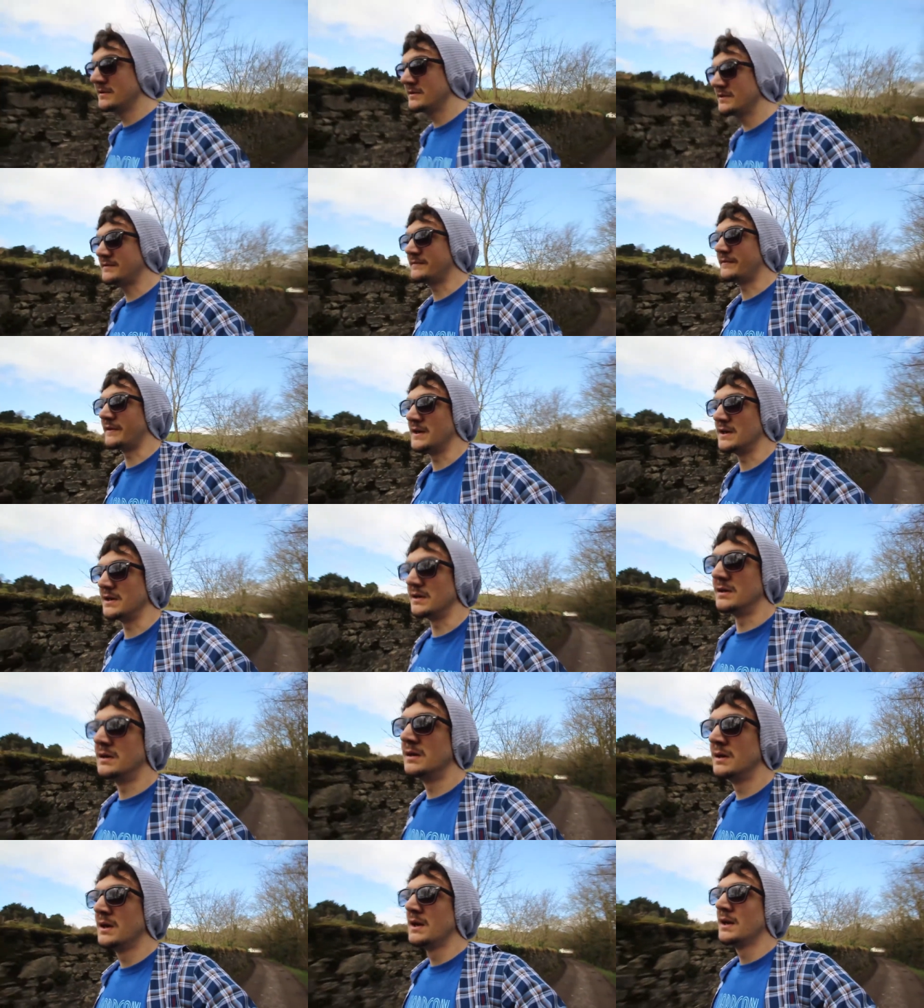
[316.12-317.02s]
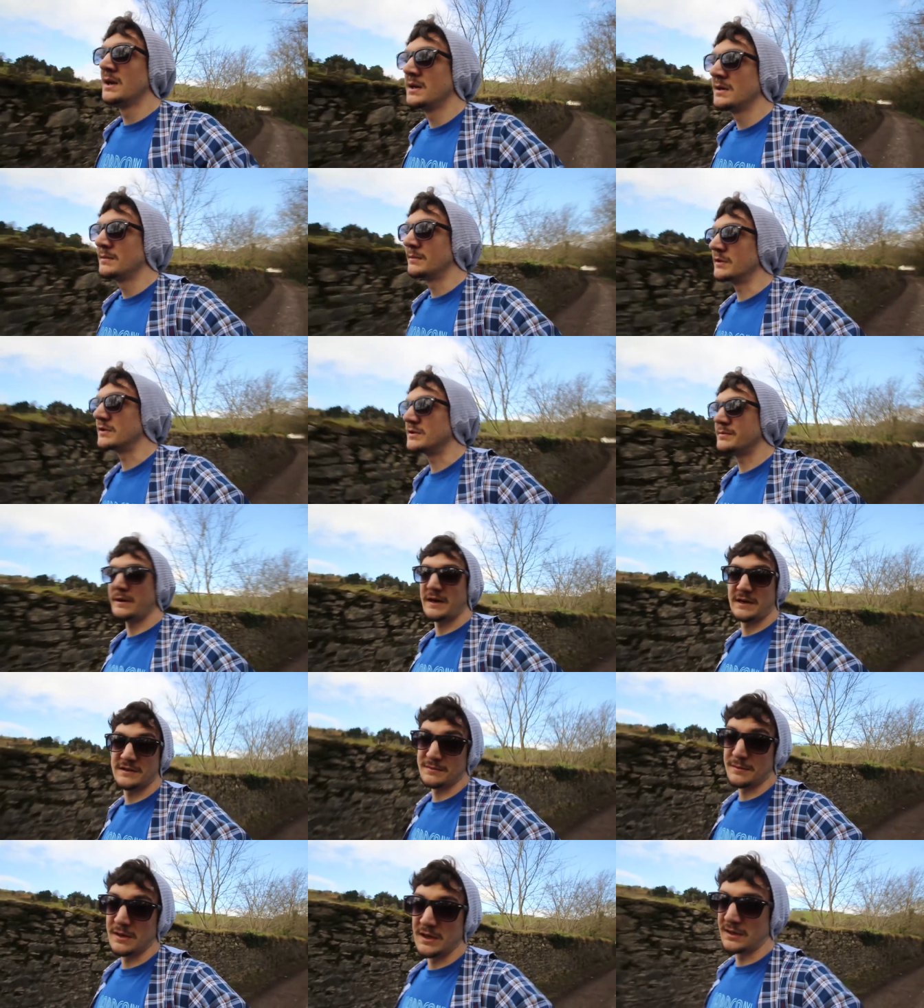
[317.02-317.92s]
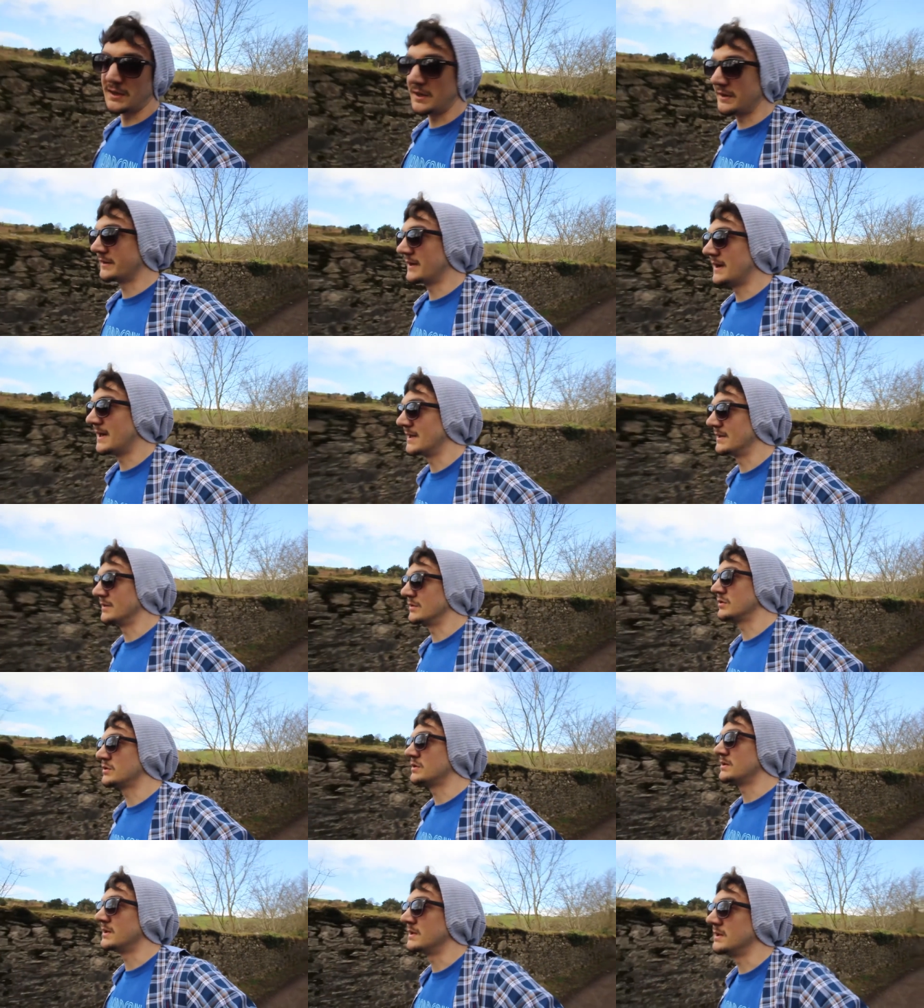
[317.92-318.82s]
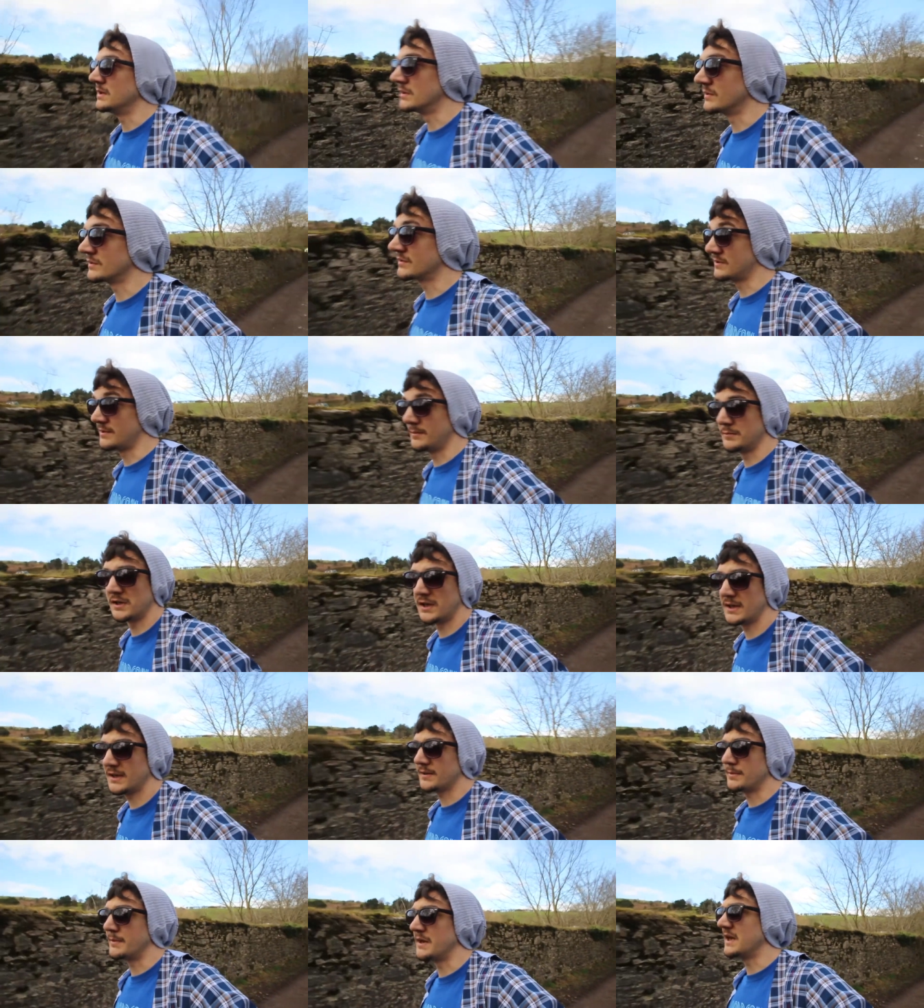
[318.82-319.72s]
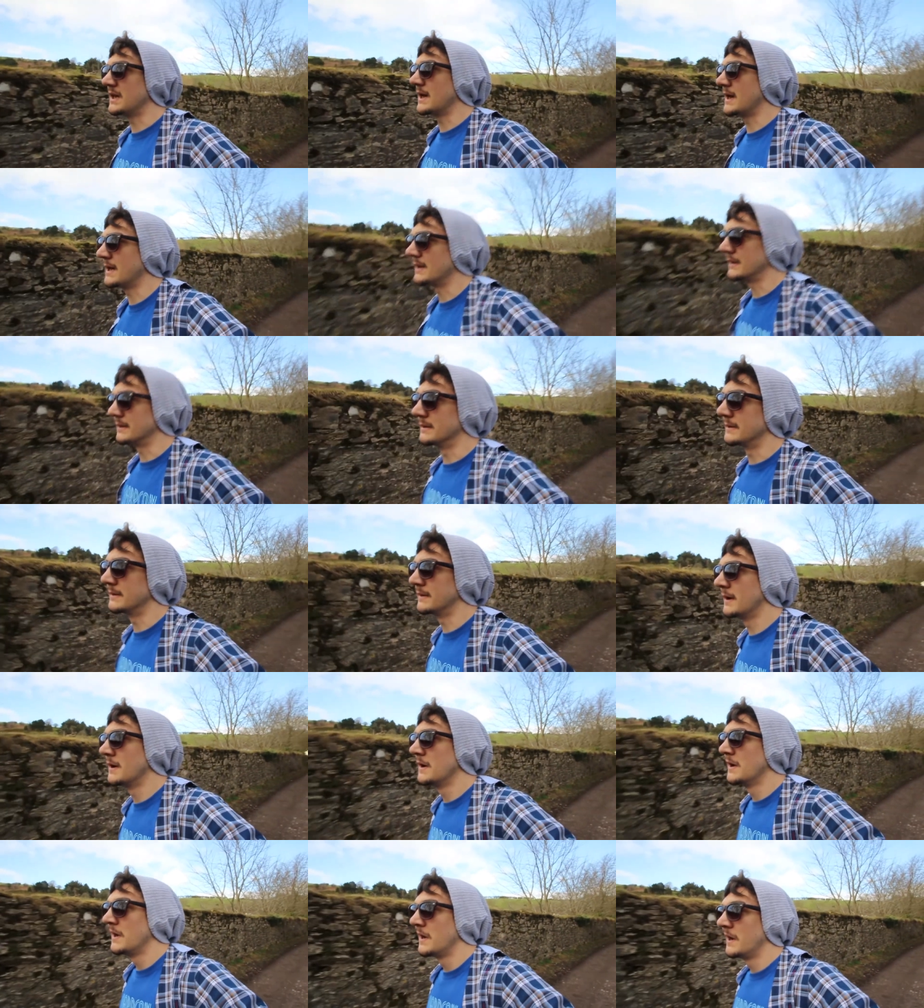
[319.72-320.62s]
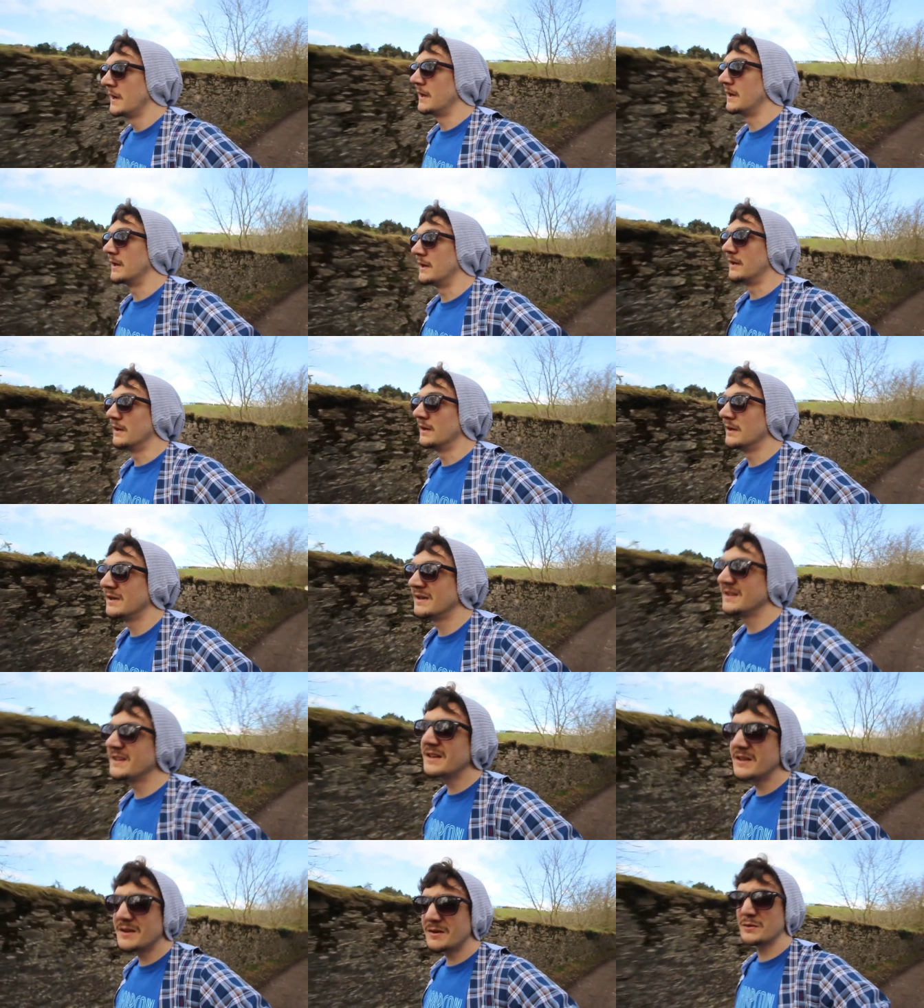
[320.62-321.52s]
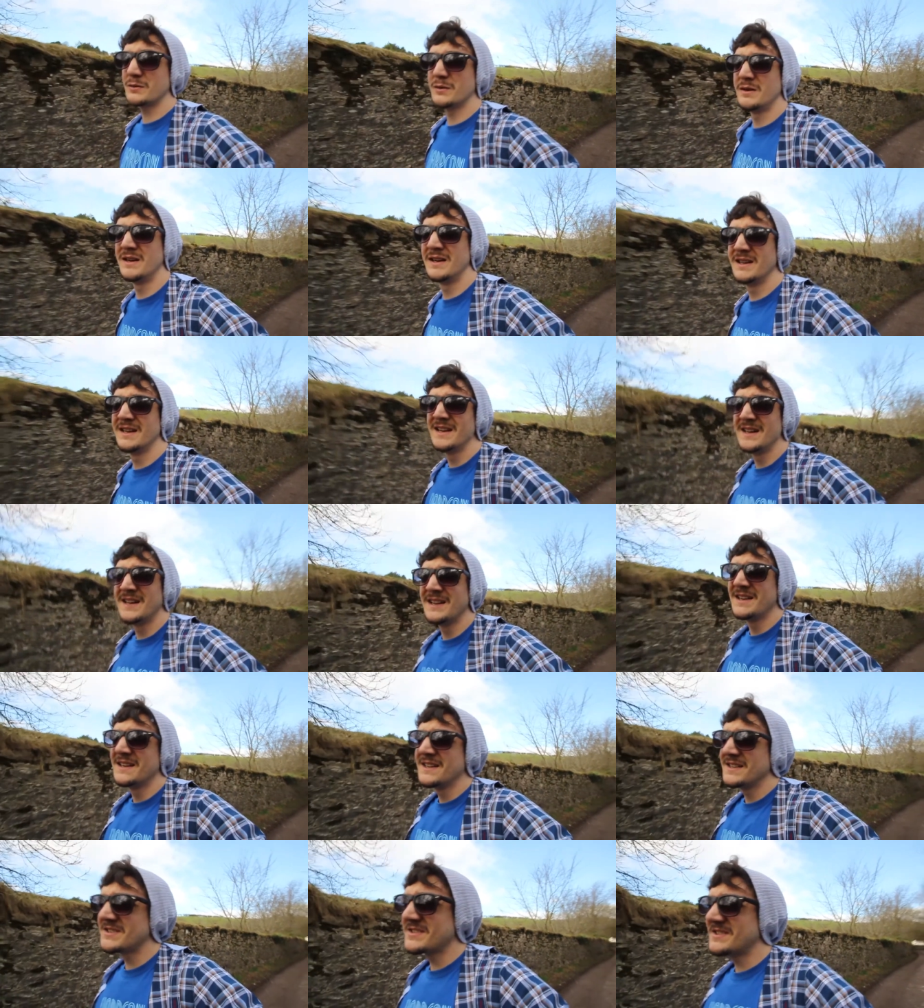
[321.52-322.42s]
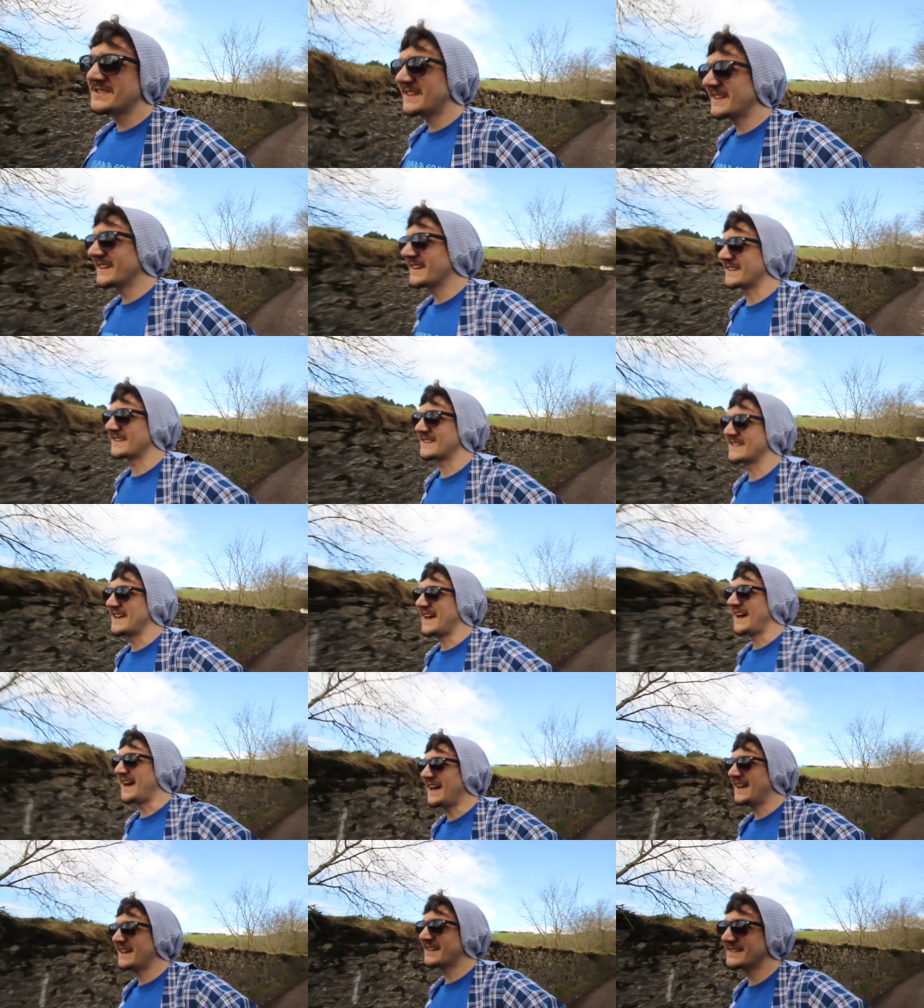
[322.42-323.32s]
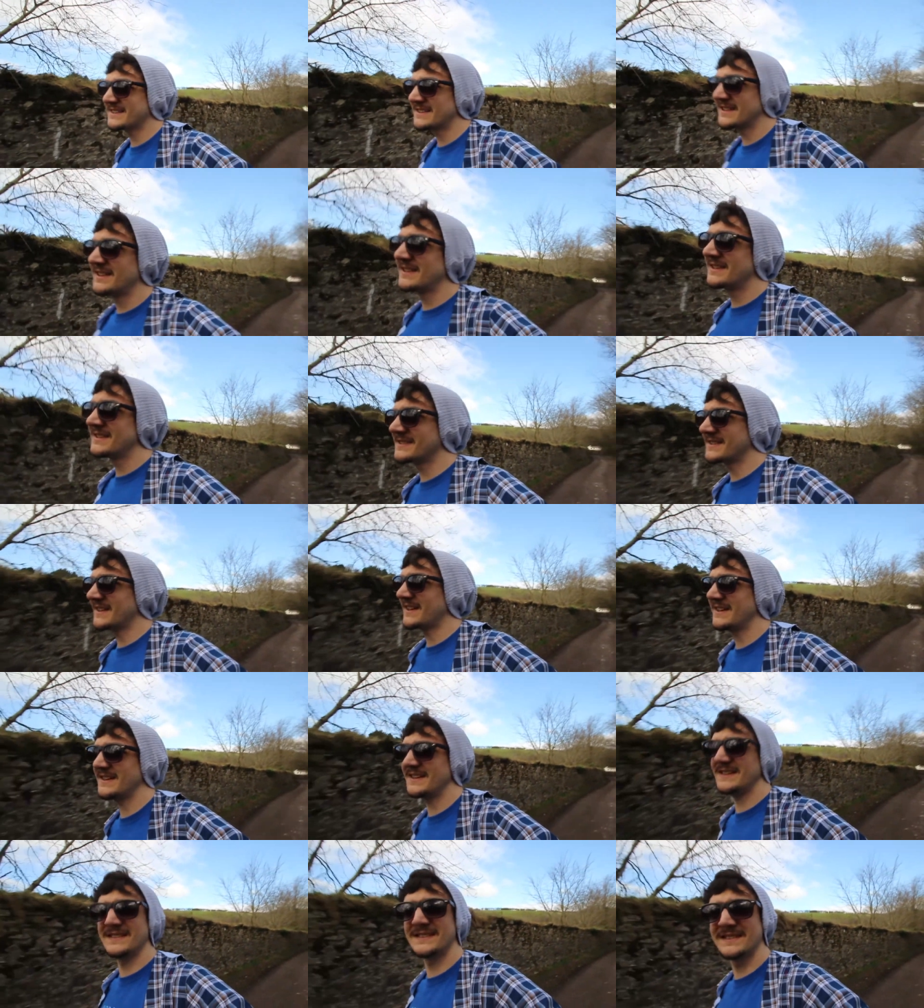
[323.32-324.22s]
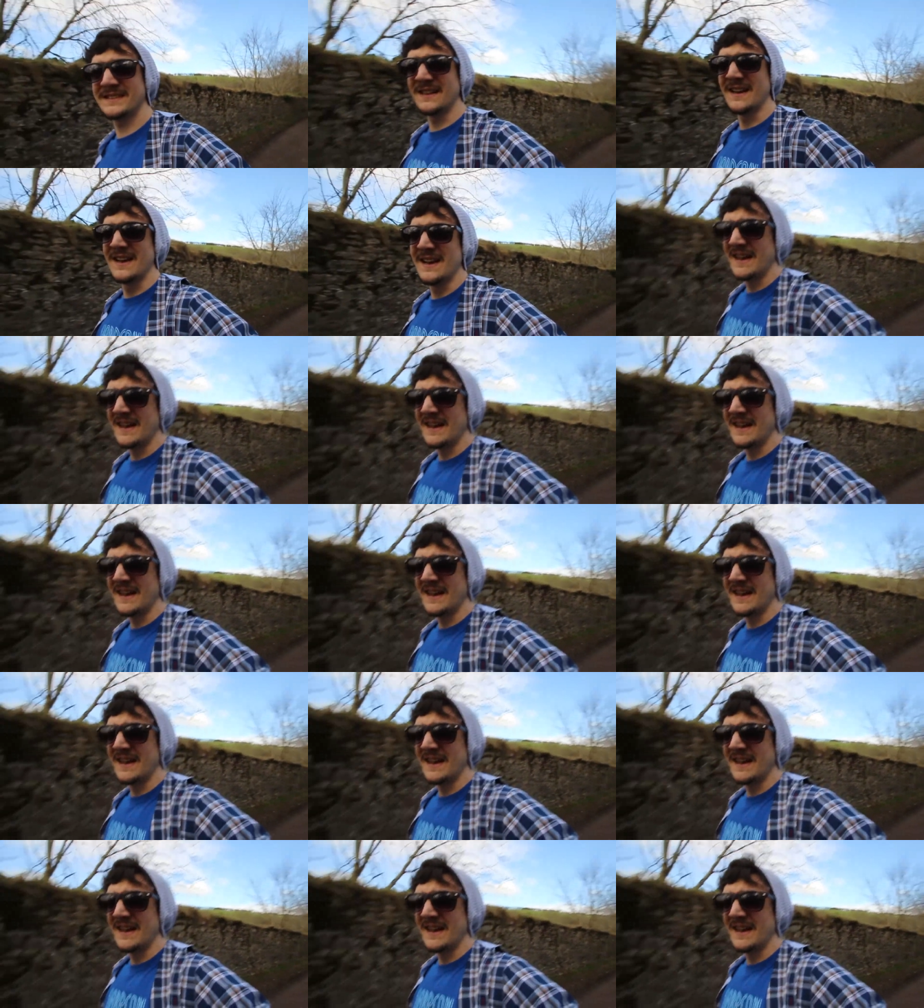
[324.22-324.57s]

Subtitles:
she's fine, but she barks at me a lot, and she doesn't seem to like me, and, you know, she's like a cat size,